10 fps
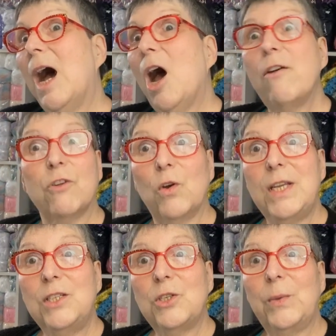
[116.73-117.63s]
I've got
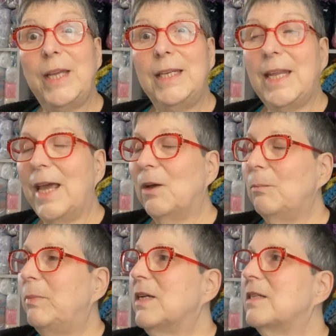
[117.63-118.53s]
into it now.
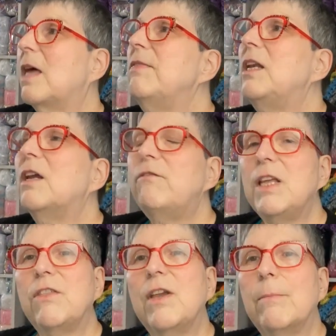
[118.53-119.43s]
Because, and the lovely
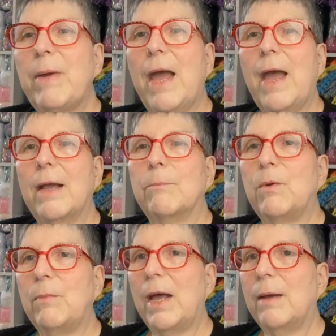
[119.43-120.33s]
thing about
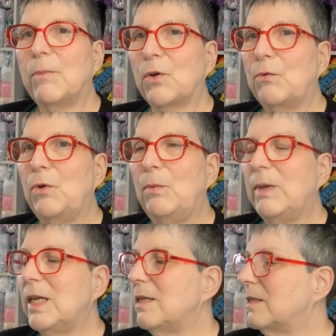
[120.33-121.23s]

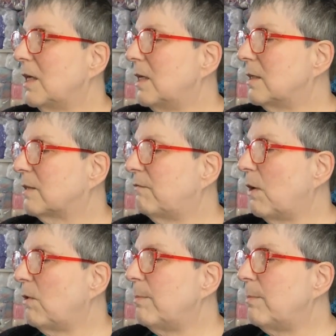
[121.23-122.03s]
amigurumi is it's very